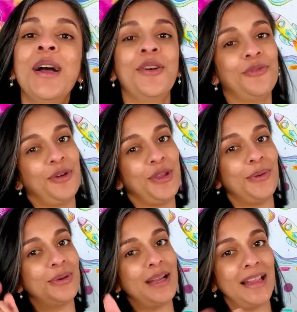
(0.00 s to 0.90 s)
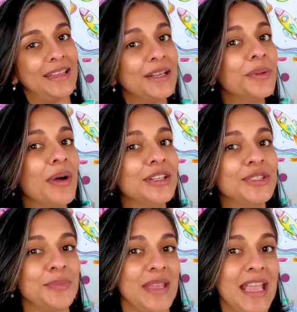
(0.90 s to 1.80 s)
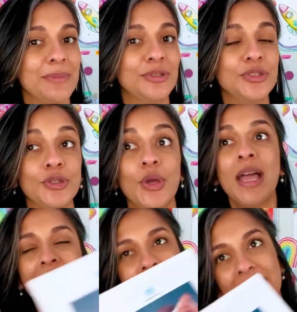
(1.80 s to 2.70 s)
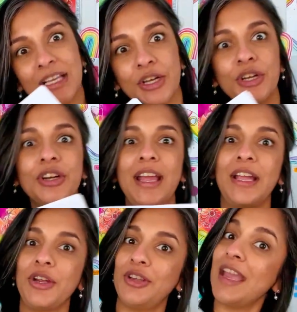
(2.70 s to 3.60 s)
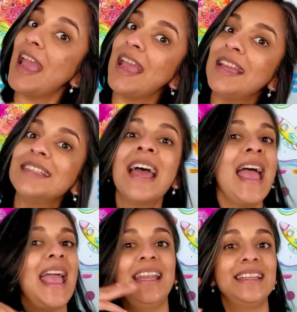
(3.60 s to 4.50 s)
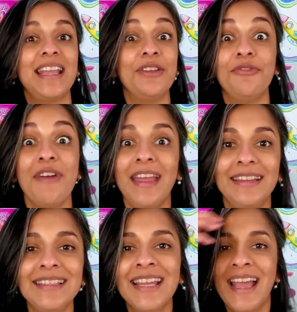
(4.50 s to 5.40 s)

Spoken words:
for your little one to be able to tinker and create and invent